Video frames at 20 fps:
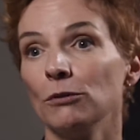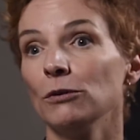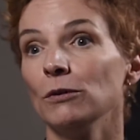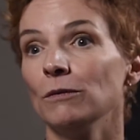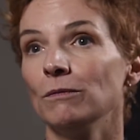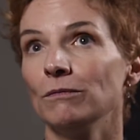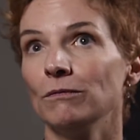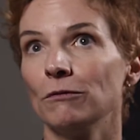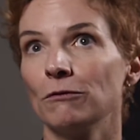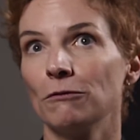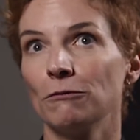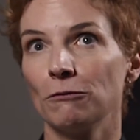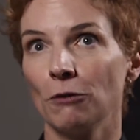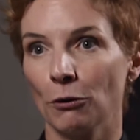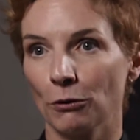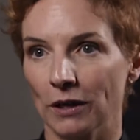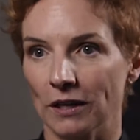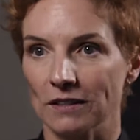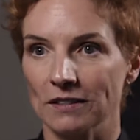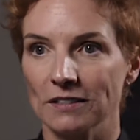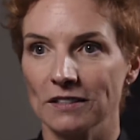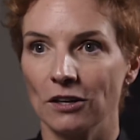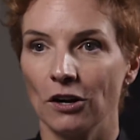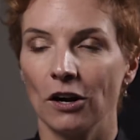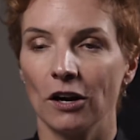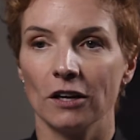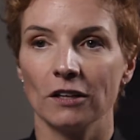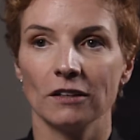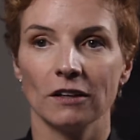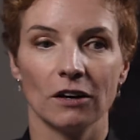you focused
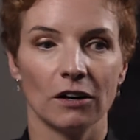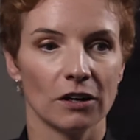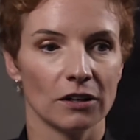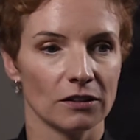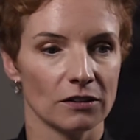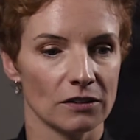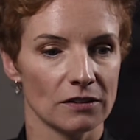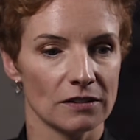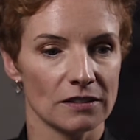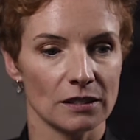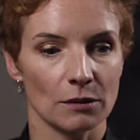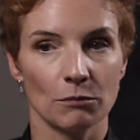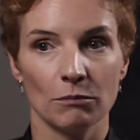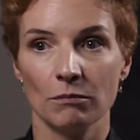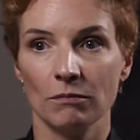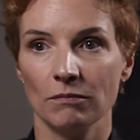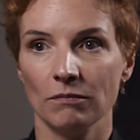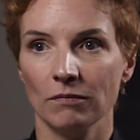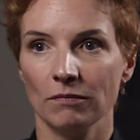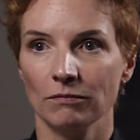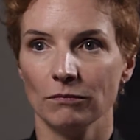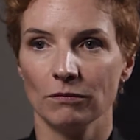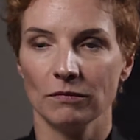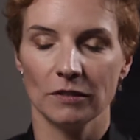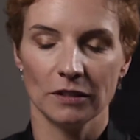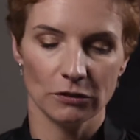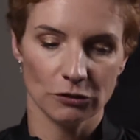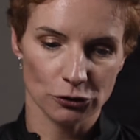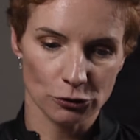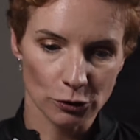on some
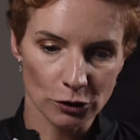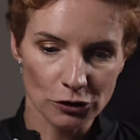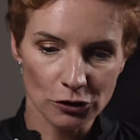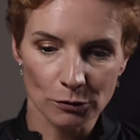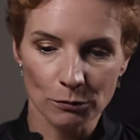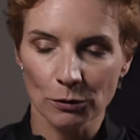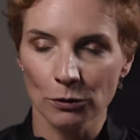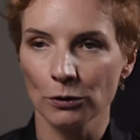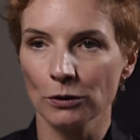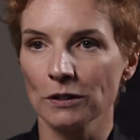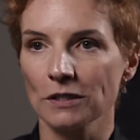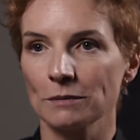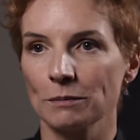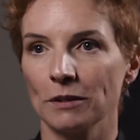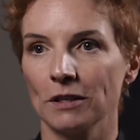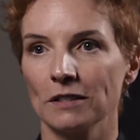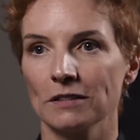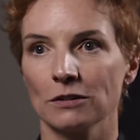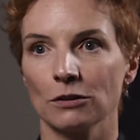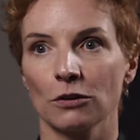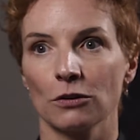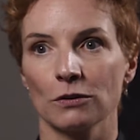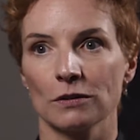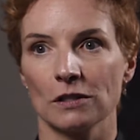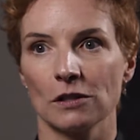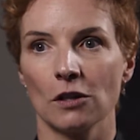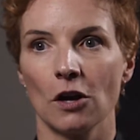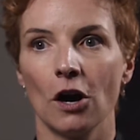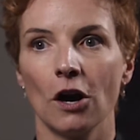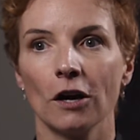short-term goals, but also those
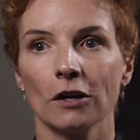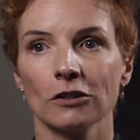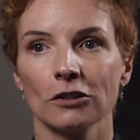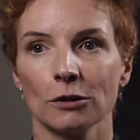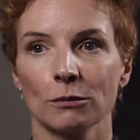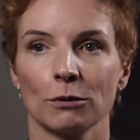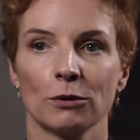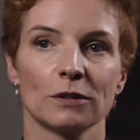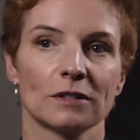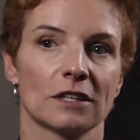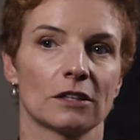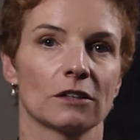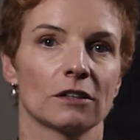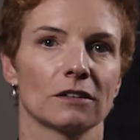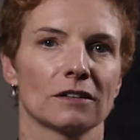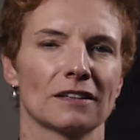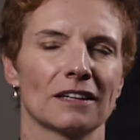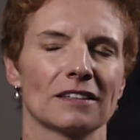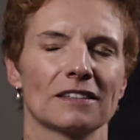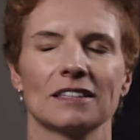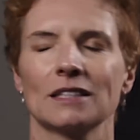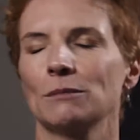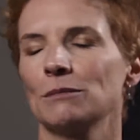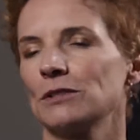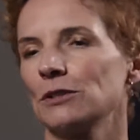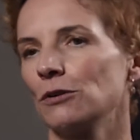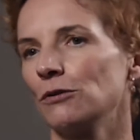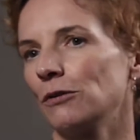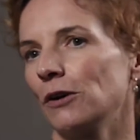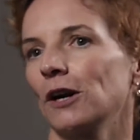long-term goals that seem
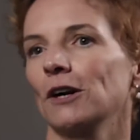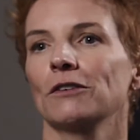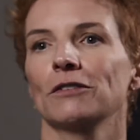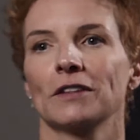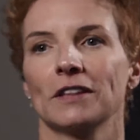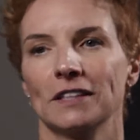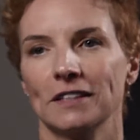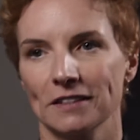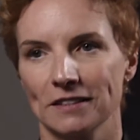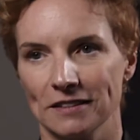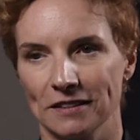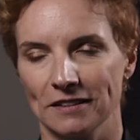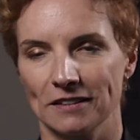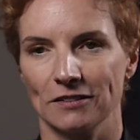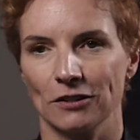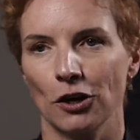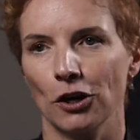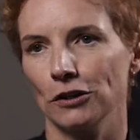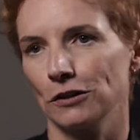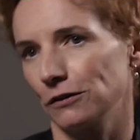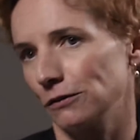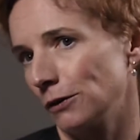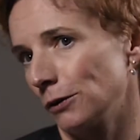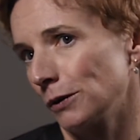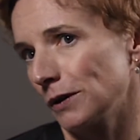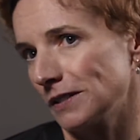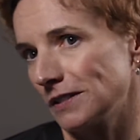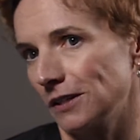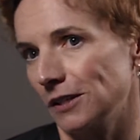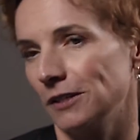so far off in the distance they're hard to
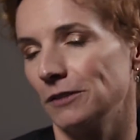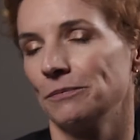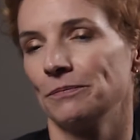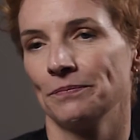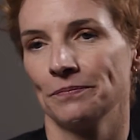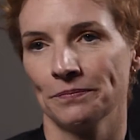focus on.